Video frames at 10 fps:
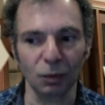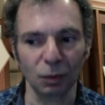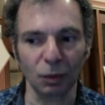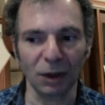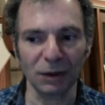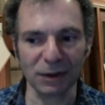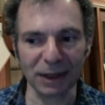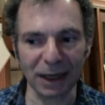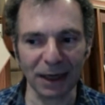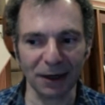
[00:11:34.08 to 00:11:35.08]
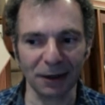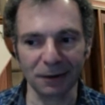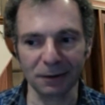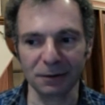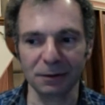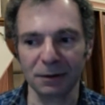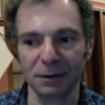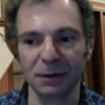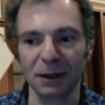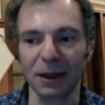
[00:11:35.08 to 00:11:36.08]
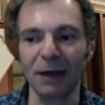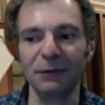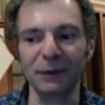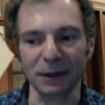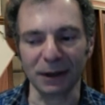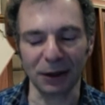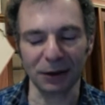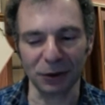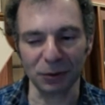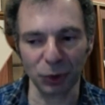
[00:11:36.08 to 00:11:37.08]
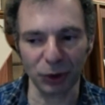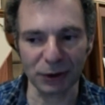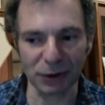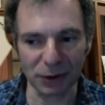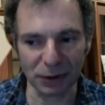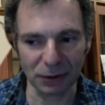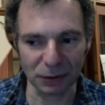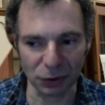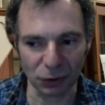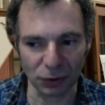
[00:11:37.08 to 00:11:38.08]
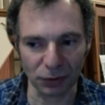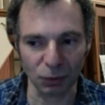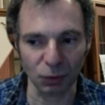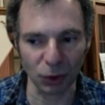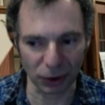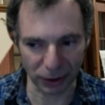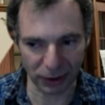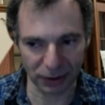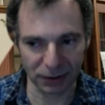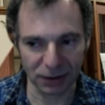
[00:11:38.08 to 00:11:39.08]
one's care, the love and care that you put into your work